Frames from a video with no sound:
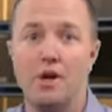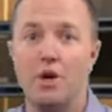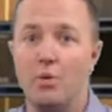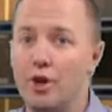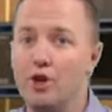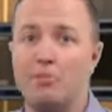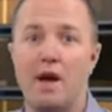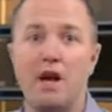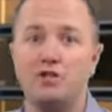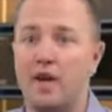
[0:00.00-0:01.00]
We heard
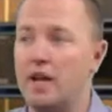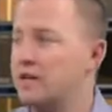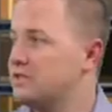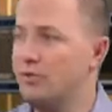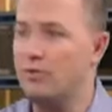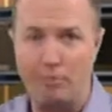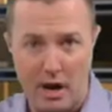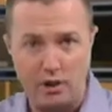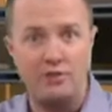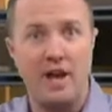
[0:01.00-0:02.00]
Bears
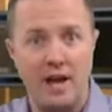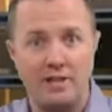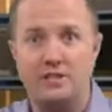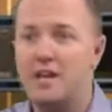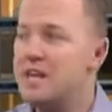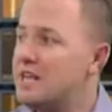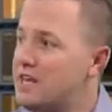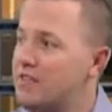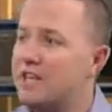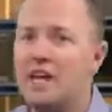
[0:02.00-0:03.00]
fans,
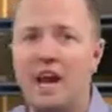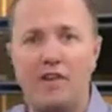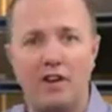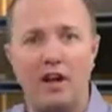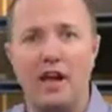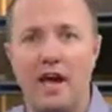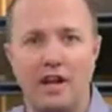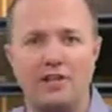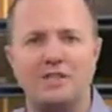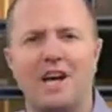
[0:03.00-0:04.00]
even NFL
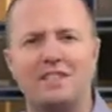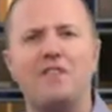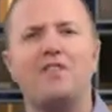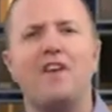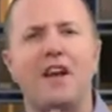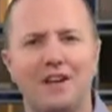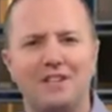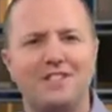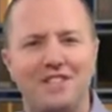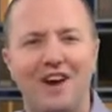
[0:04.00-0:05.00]
analysts, I said
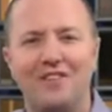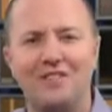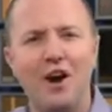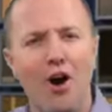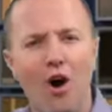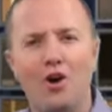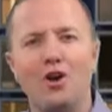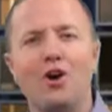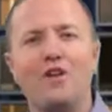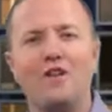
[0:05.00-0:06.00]
fanalists because I was
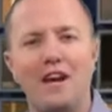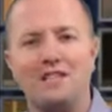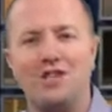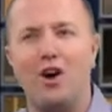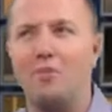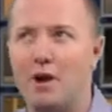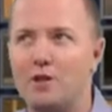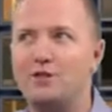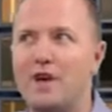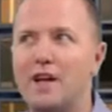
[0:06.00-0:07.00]
already on to the next thought.
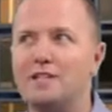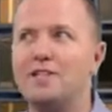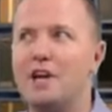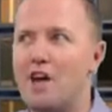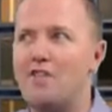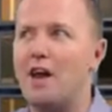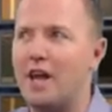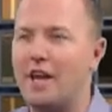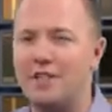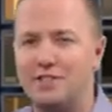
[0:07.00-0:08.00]
Bears fans,
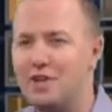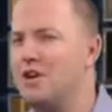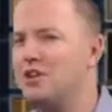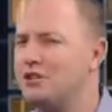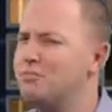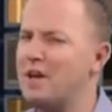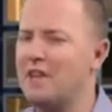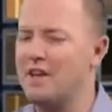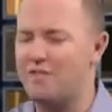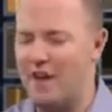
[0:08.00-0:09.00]
NFL analysts, just make
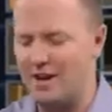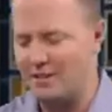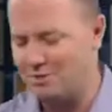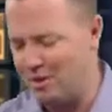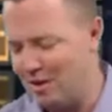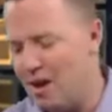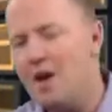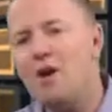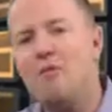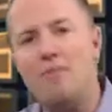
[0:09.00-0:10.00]
that fanalists. But
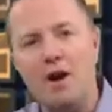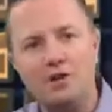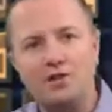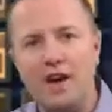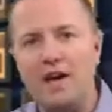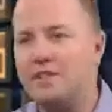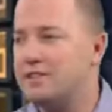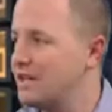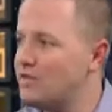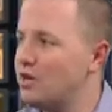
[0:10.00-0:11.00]
Bears
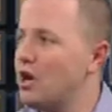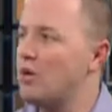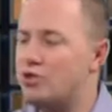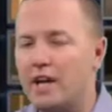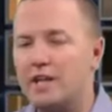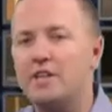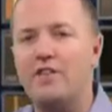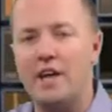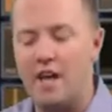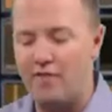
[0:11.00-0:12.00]
fans and even
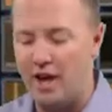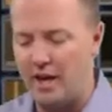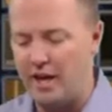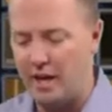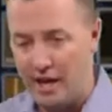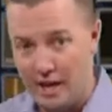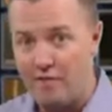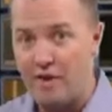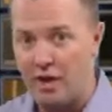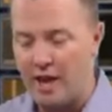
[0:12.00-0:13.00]
objective
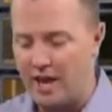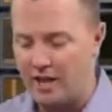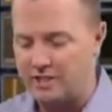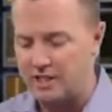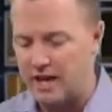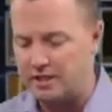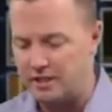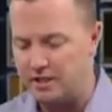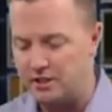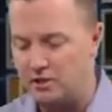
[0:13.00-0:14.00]
NFL analysts last
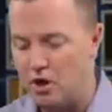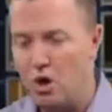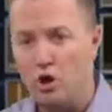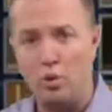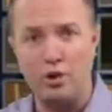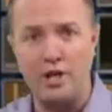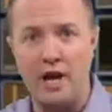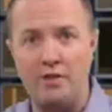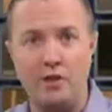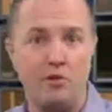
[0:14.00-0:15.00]
season were
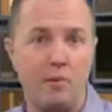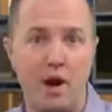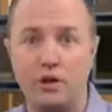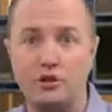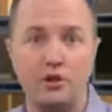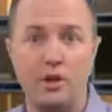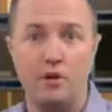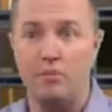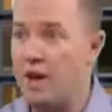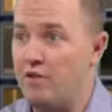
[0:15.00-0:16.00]
saying that the Bears
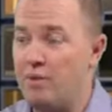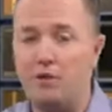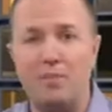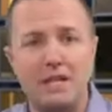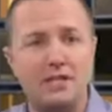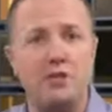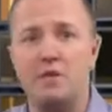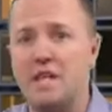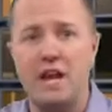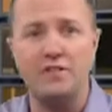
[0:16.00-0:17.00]
might have been the best team
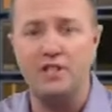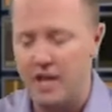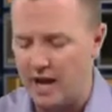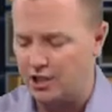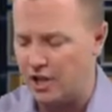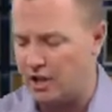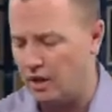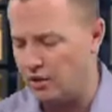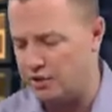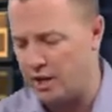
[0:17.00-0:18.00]
in the NFC had Jay
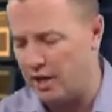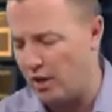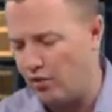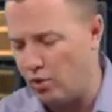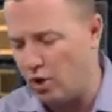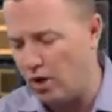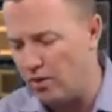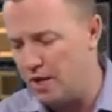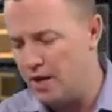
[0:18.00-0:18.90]
Cutler stayed healthy. Well,